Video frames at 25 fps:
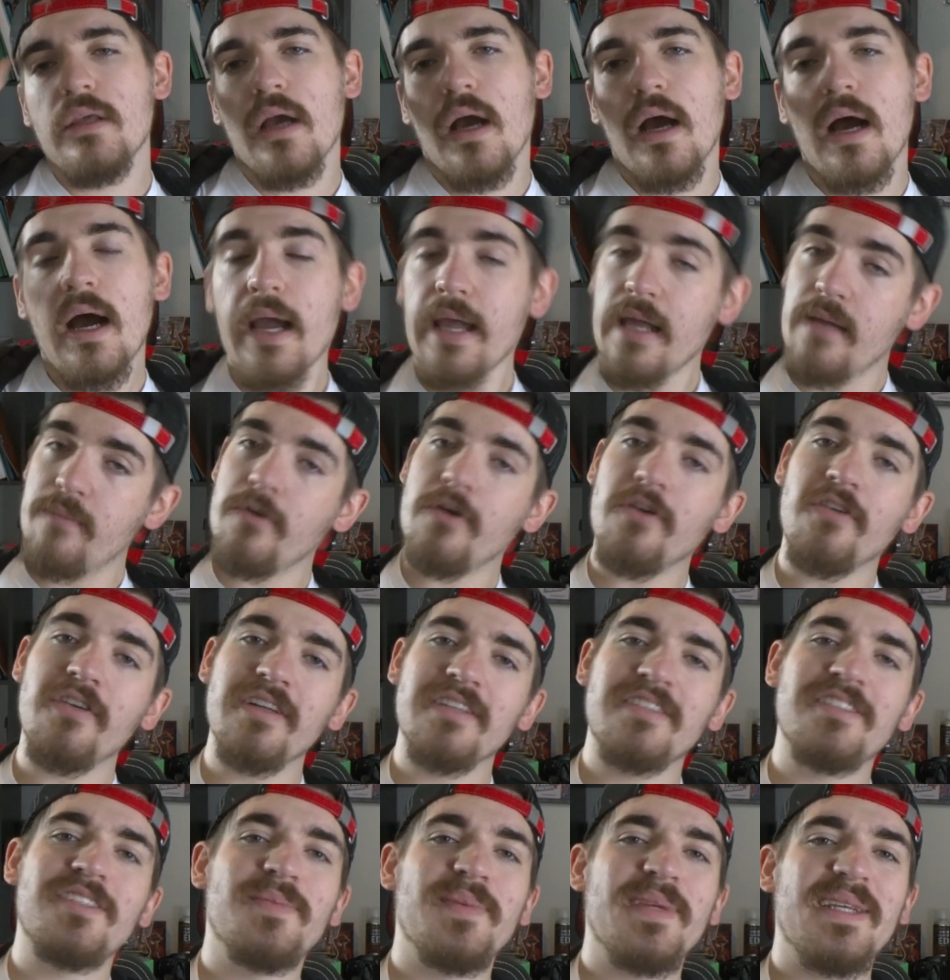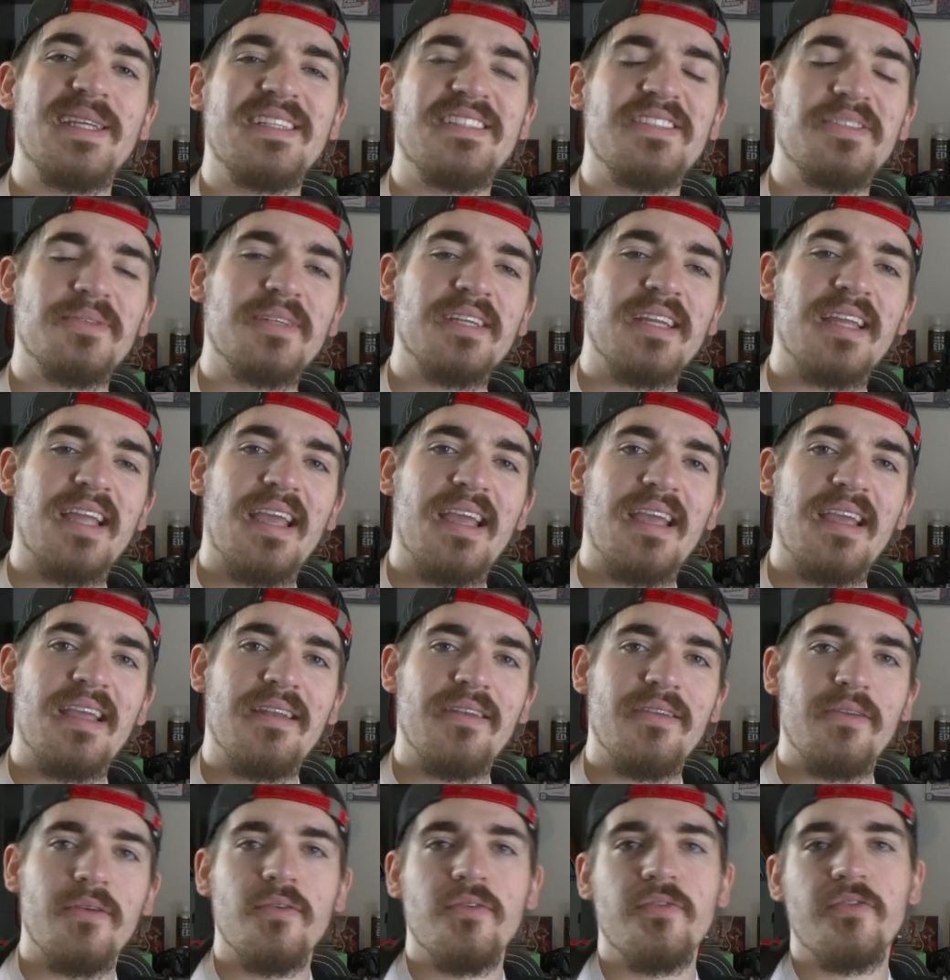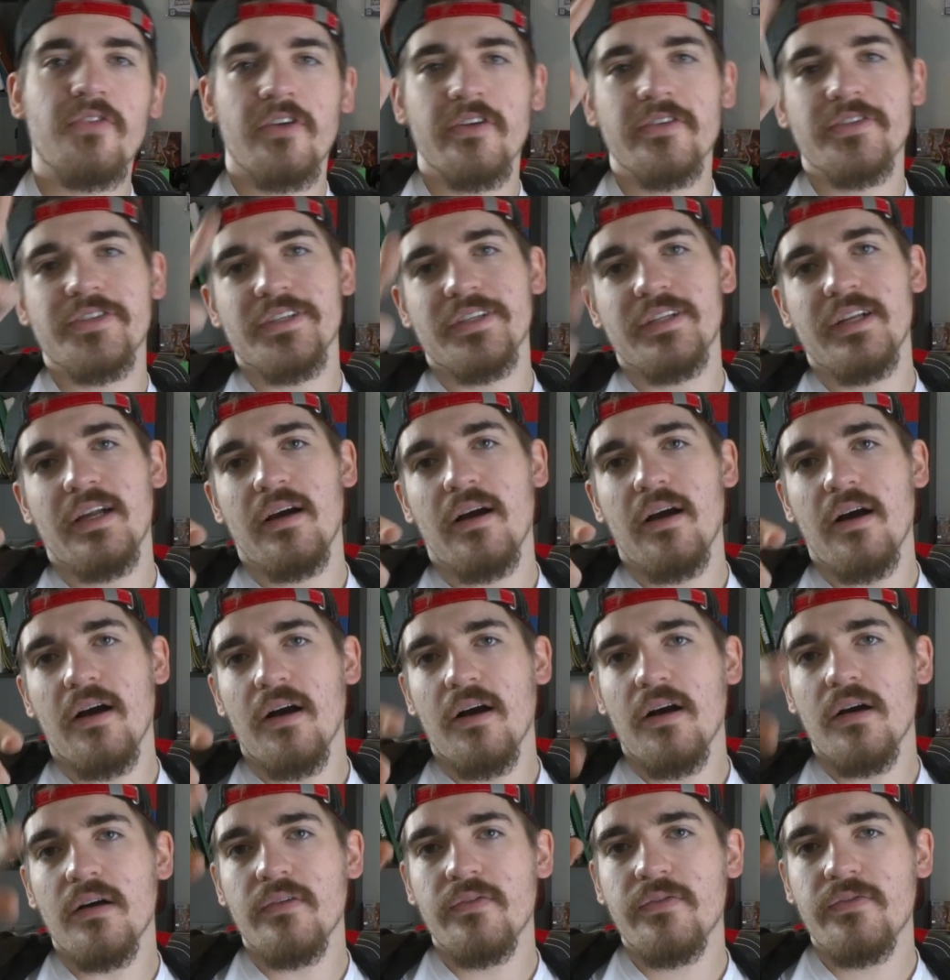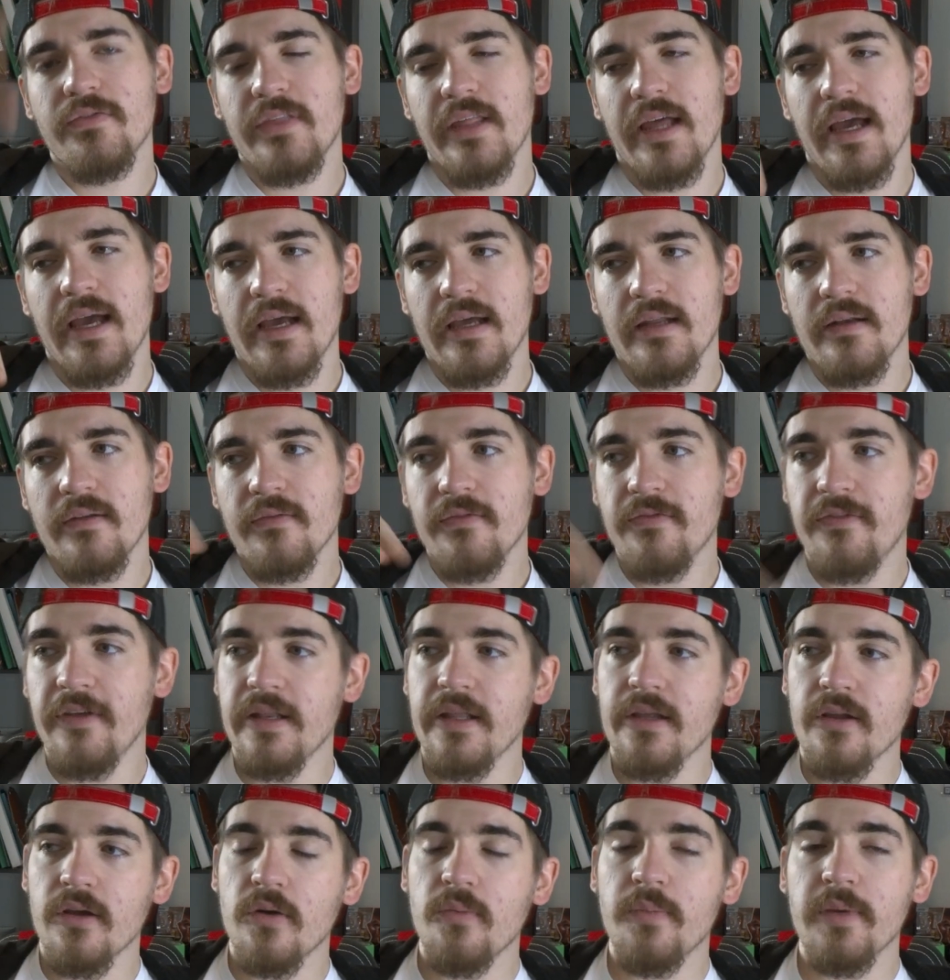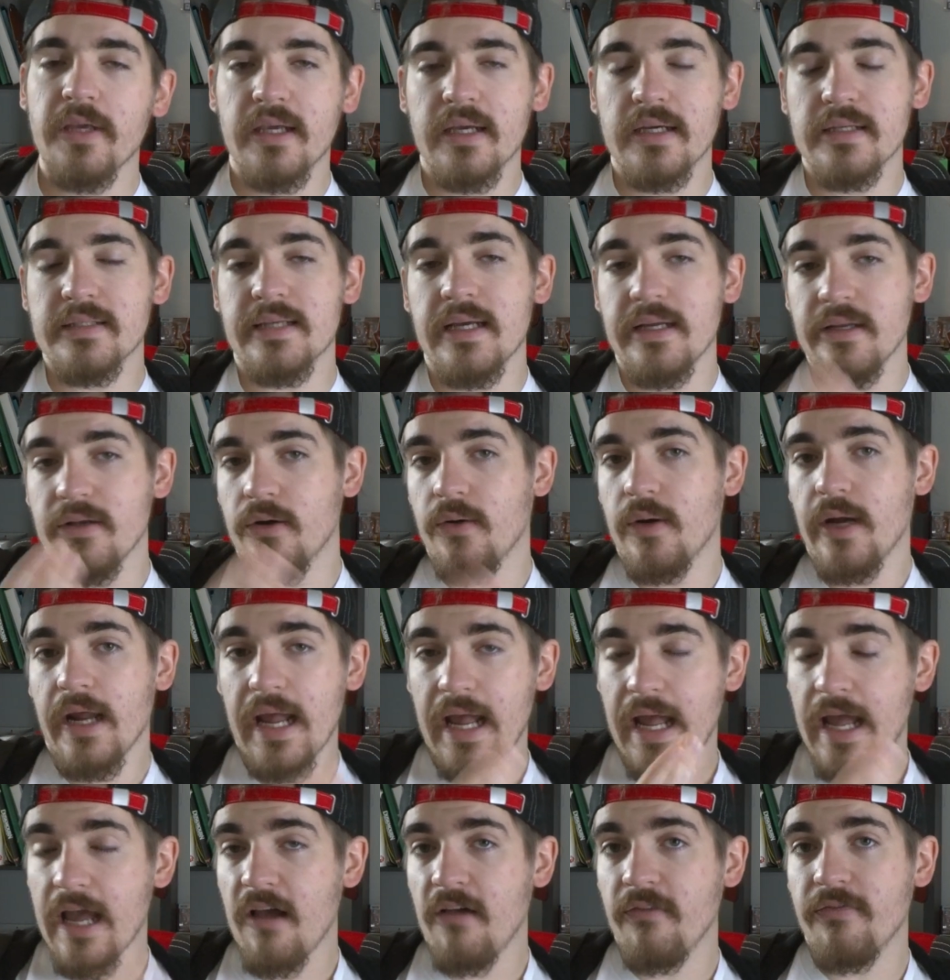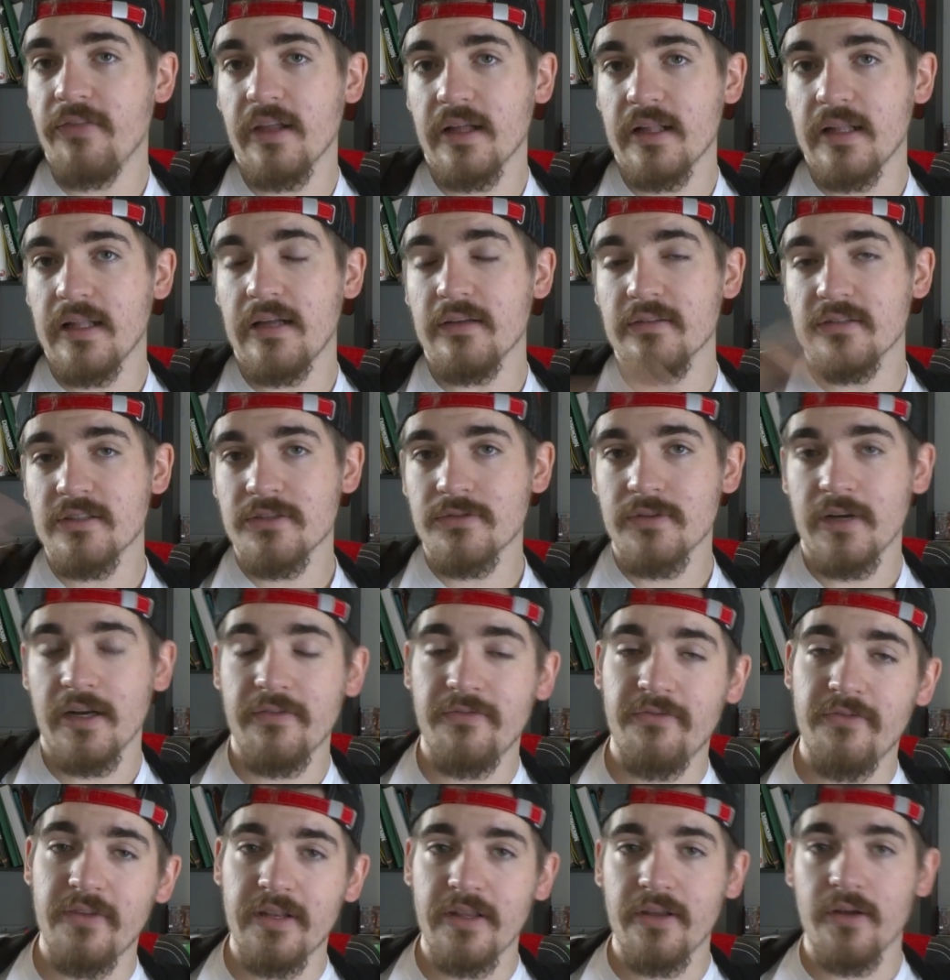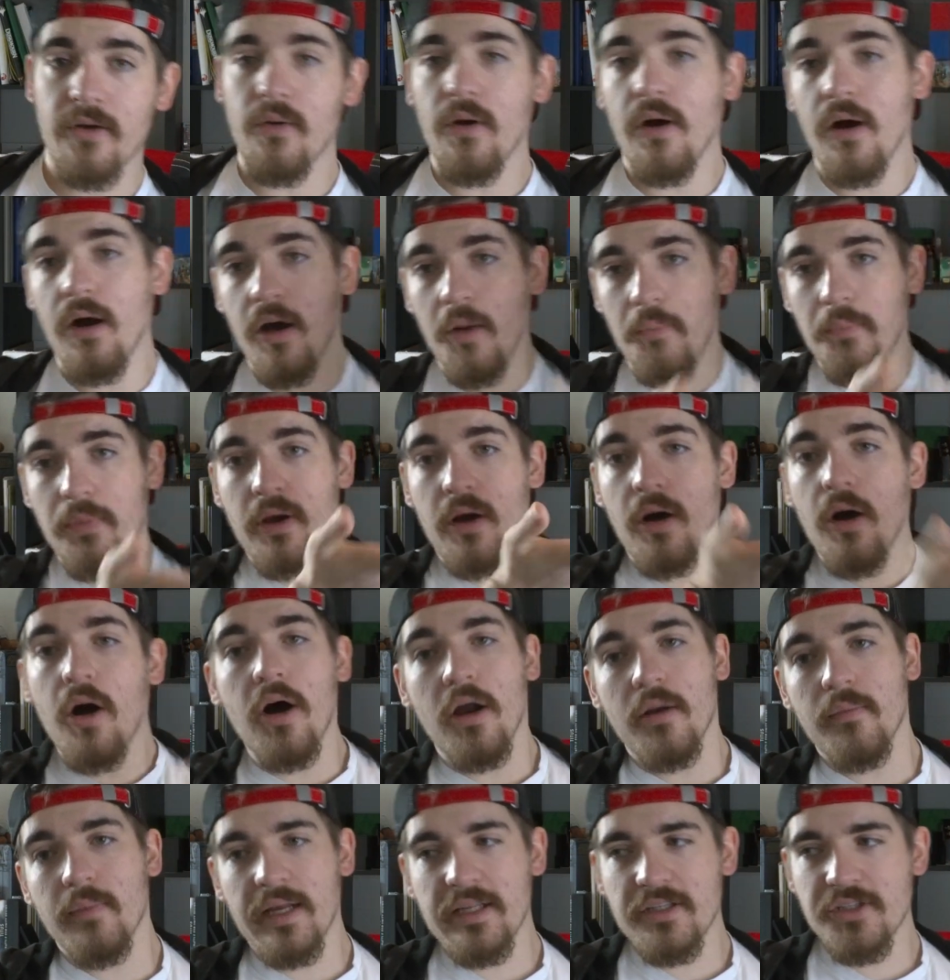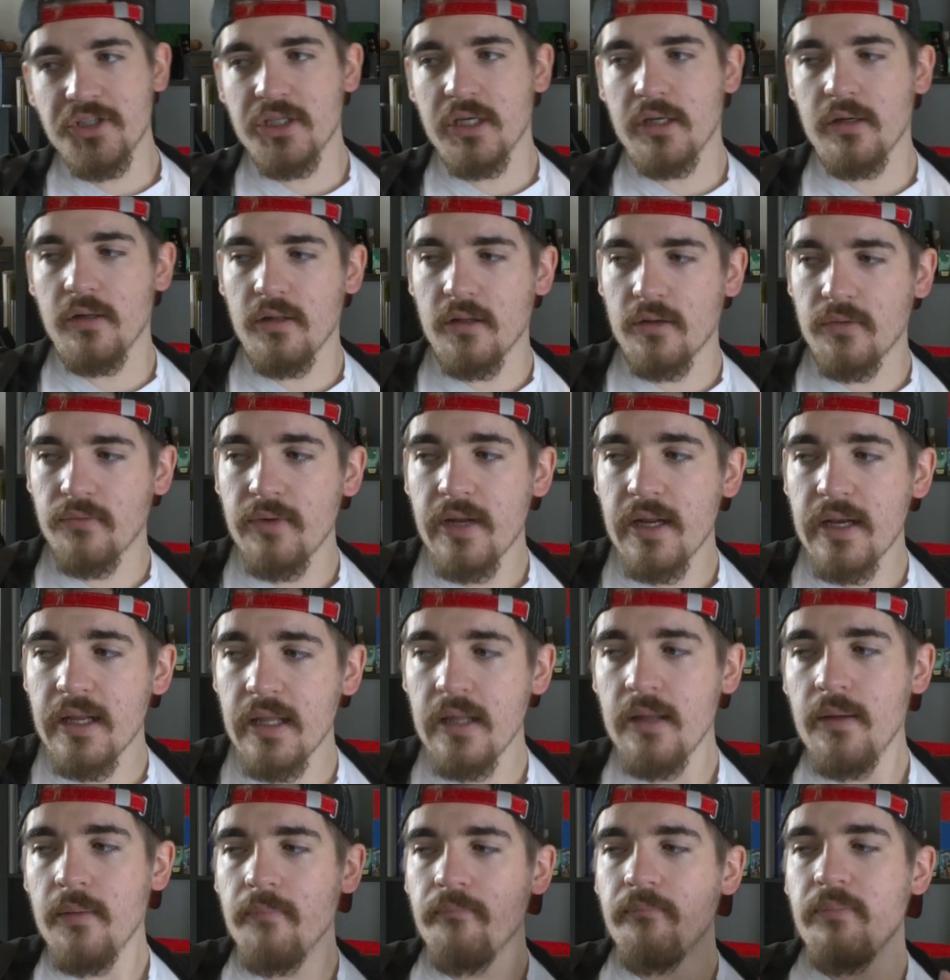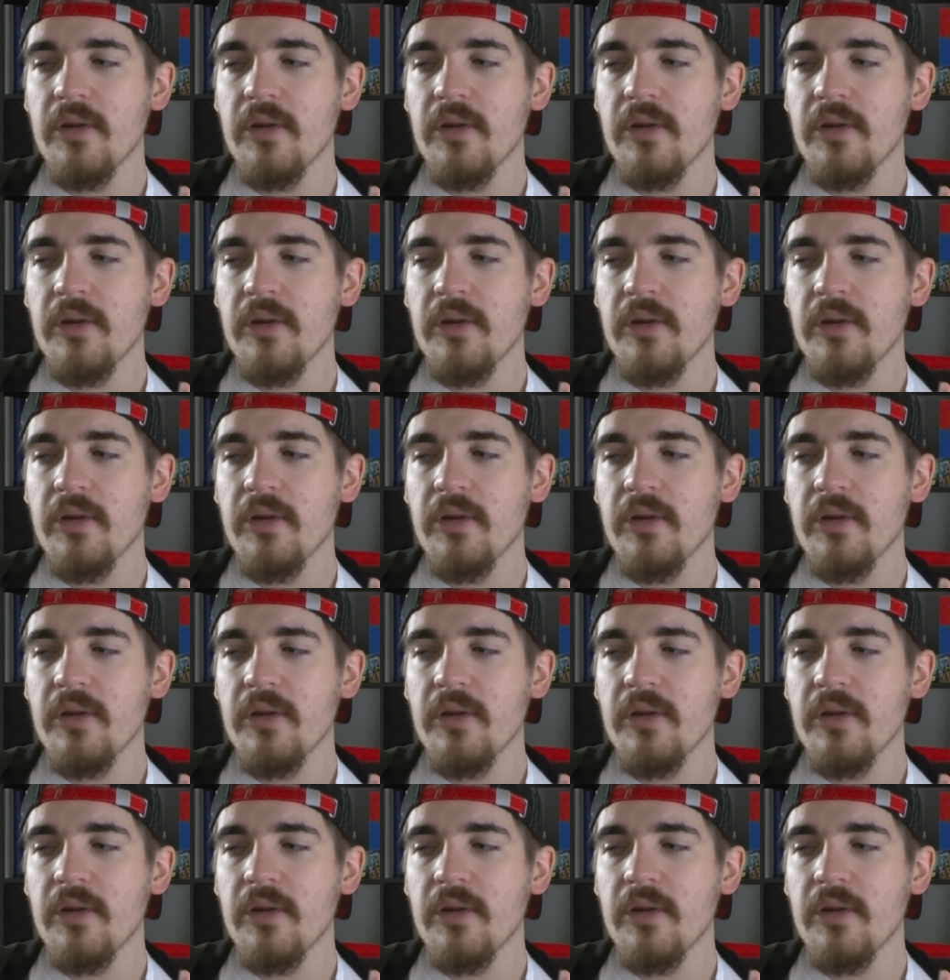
I am going to be doing a new version of that video because I know I have the Cloud Strife video up on my channel already,